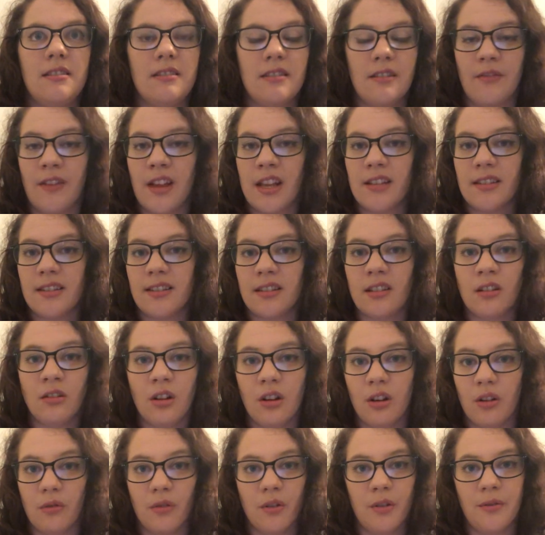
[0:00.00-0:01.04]
the van's still
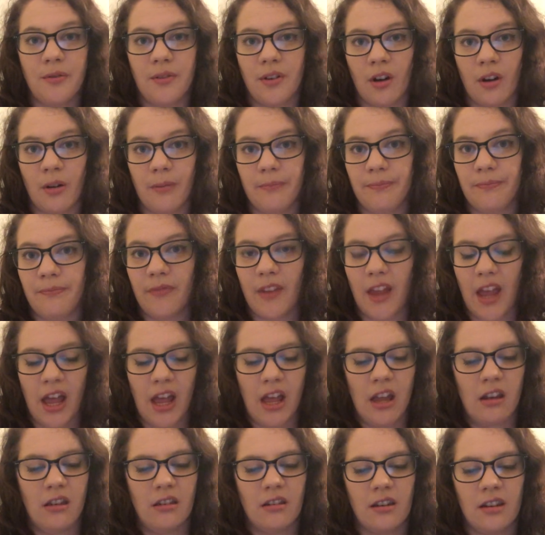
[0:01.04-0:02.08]
on a rooftop,
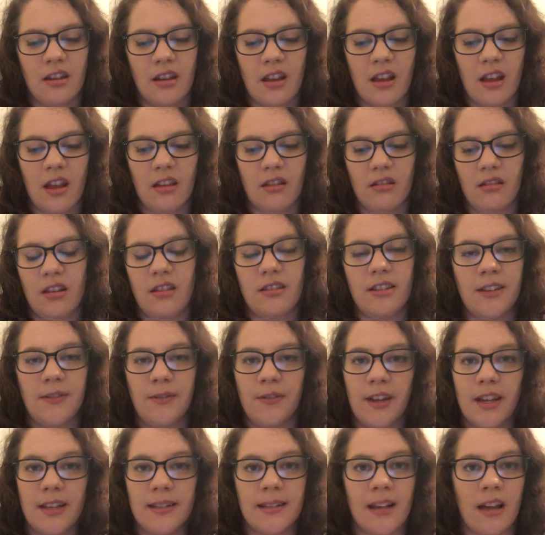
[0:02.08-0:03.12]
and he
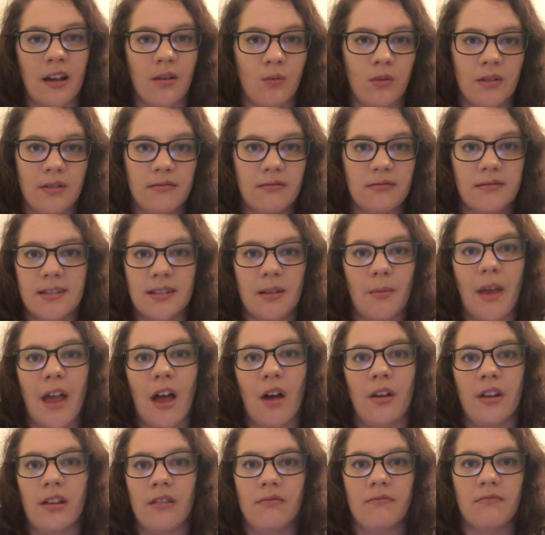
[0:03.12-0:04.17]
figures out
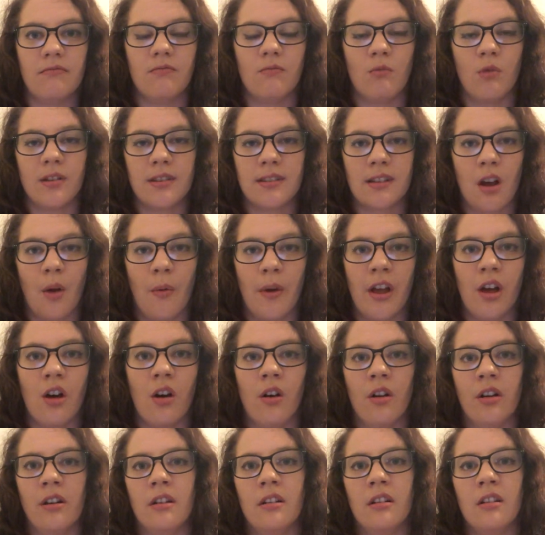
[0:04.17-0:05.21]
what's going
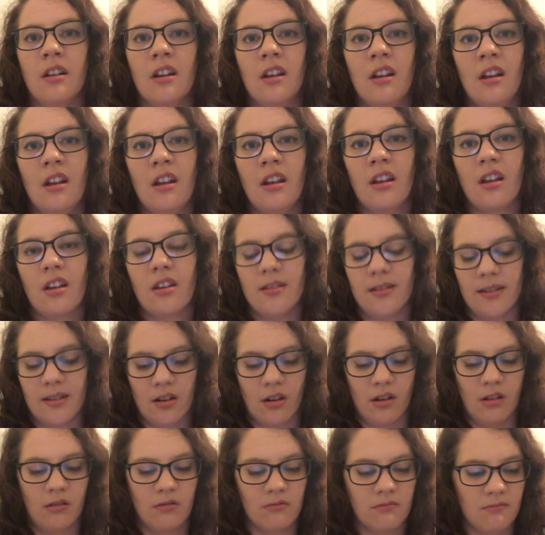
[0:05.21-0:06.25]
on, and, because, you
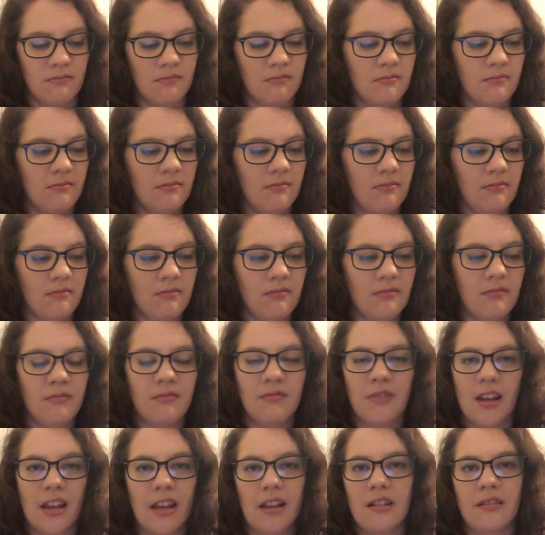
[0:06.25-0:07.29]
know,
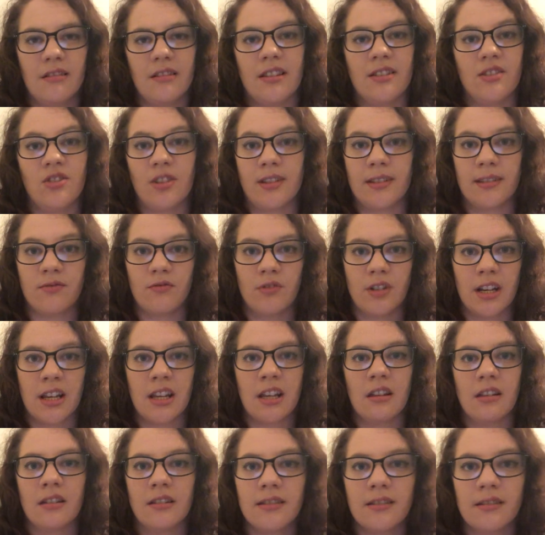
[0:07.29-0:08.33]
it's just
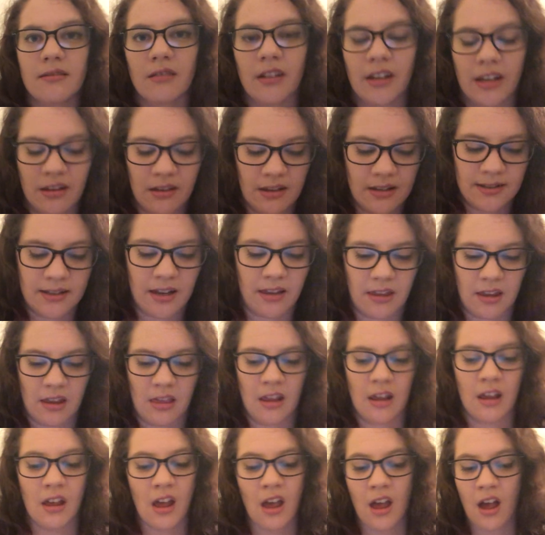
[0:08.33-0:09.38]
ridiculous, like, there's nothing
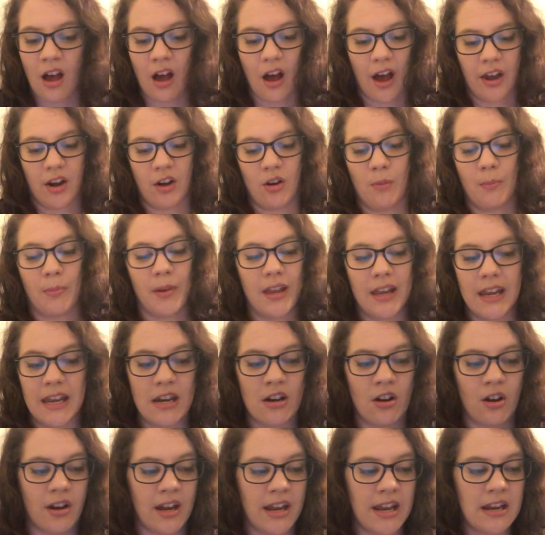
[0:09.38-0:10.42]
there, I don't know, but you
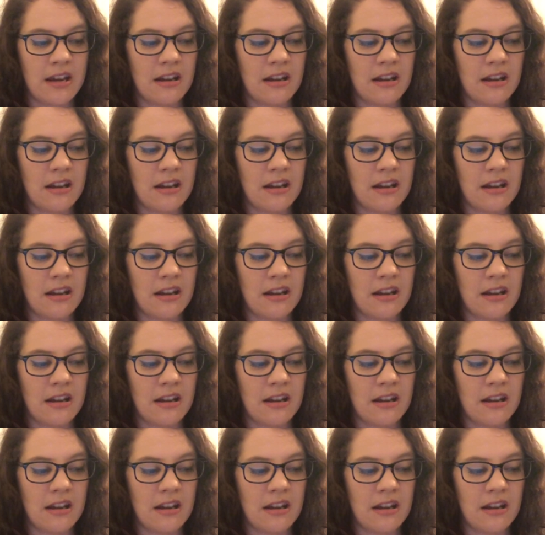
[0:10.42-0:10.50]
know,